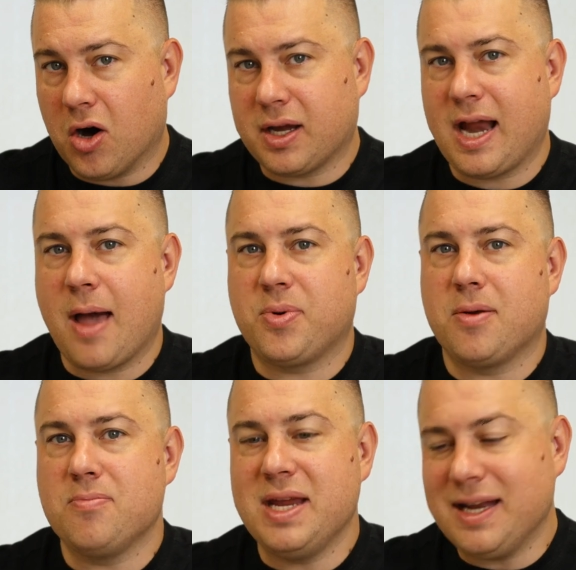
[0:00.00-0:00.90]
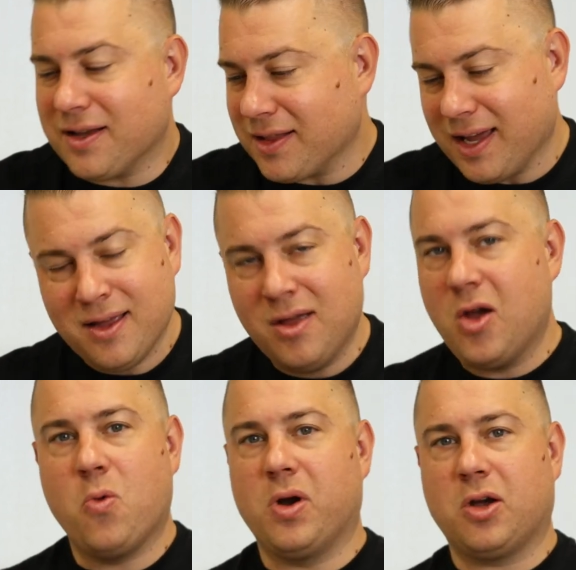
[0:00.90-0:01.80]
All can happen immediately
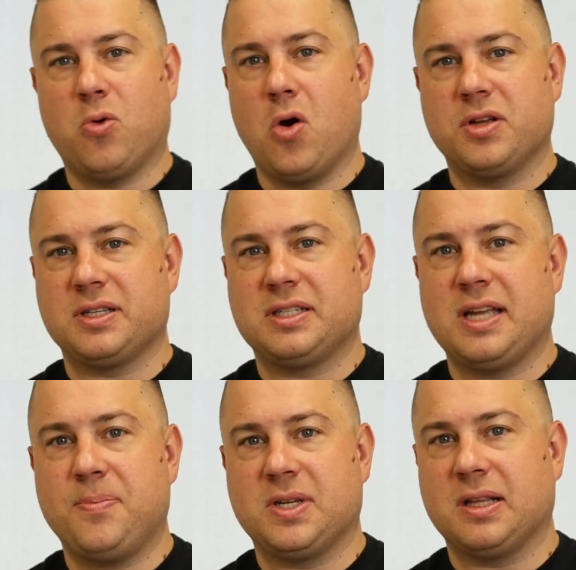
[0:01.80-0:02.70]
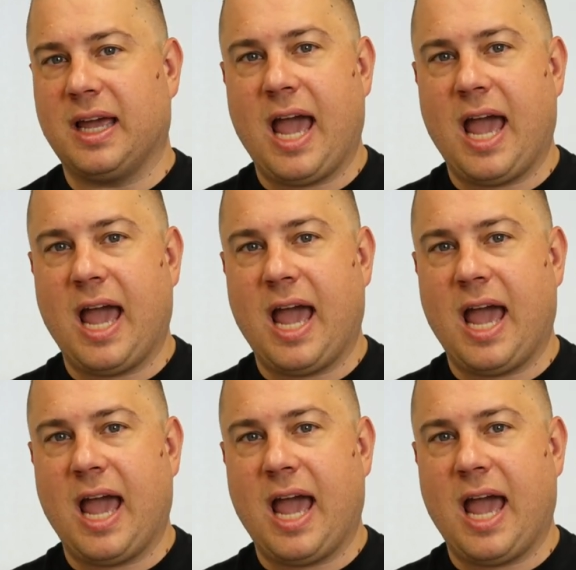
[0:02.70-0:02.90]
when a quote is accepted.